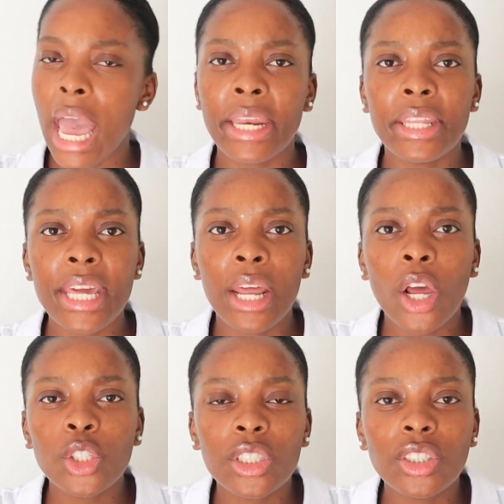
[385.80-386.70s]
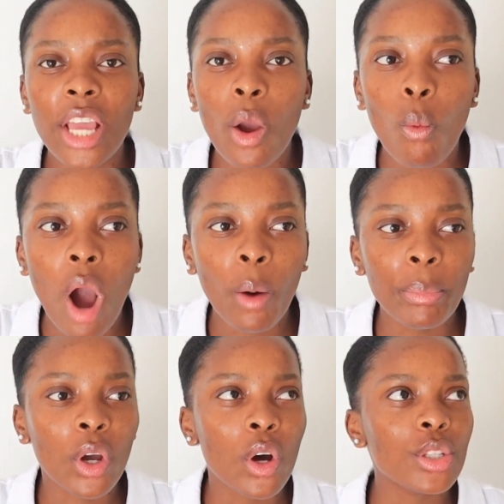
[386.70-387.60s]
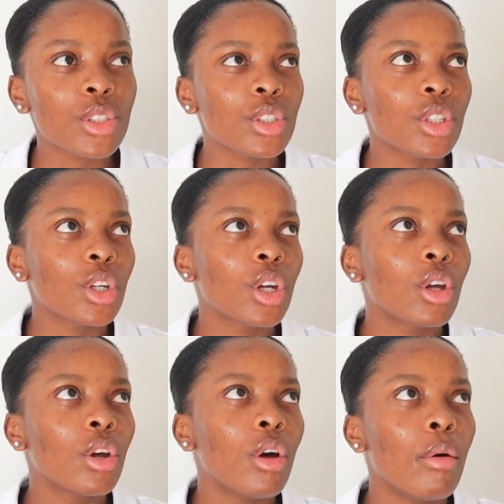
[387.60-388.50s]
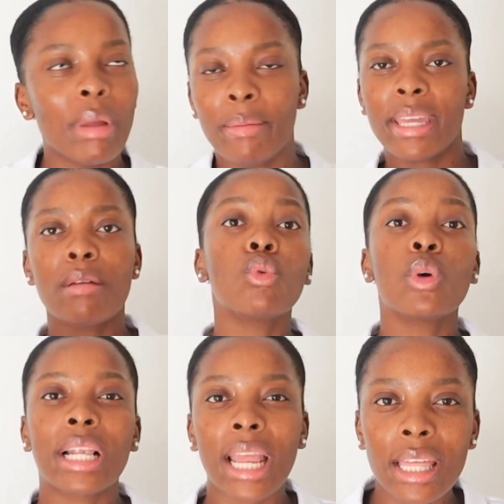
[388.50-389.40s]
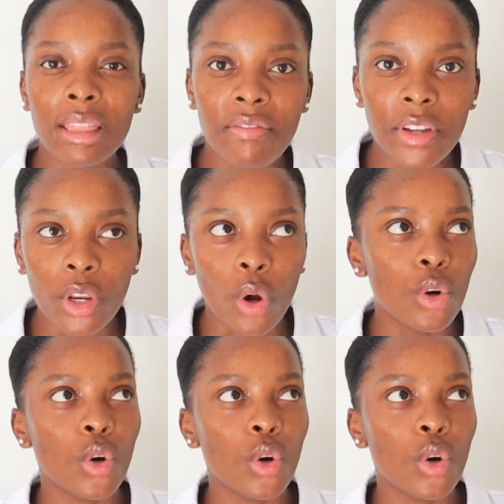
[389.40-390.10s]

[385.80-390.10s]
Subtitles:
And they're not just saying wow because maybe ni muhle in the video.